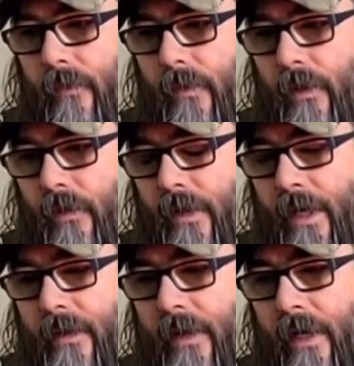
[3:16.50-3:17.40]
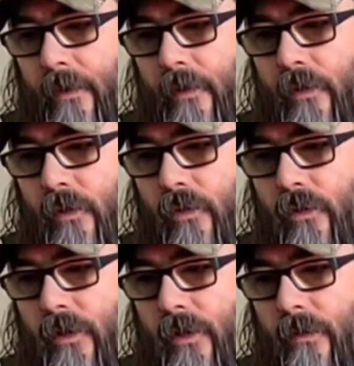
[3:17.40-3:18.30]
you know, the hand that I would use
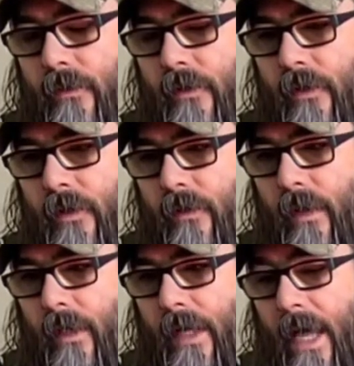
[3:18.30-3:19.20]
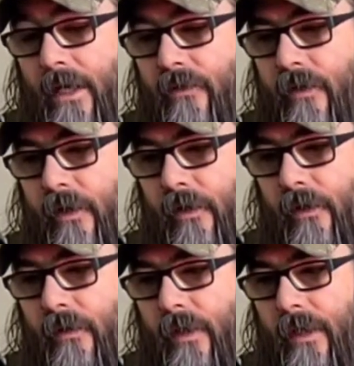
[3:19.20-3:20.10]
to activate
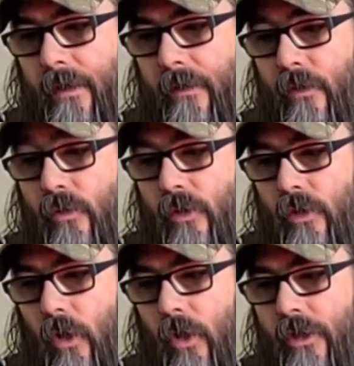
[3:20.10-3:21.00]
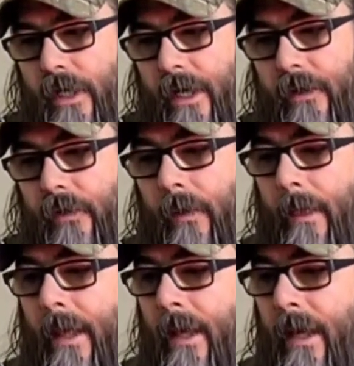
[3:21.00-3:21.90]
or use the charging handle.
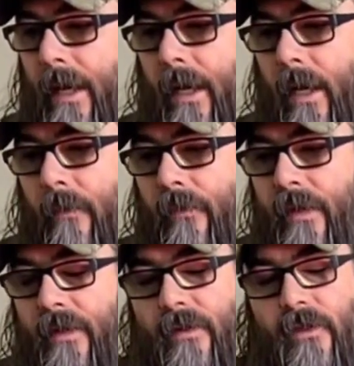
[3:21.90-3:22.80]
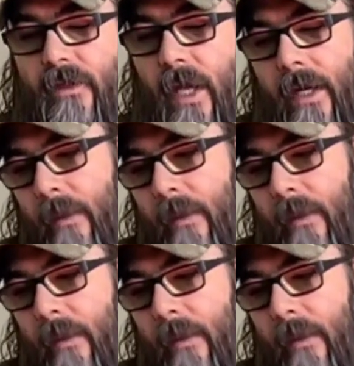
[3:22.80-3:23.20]
This is not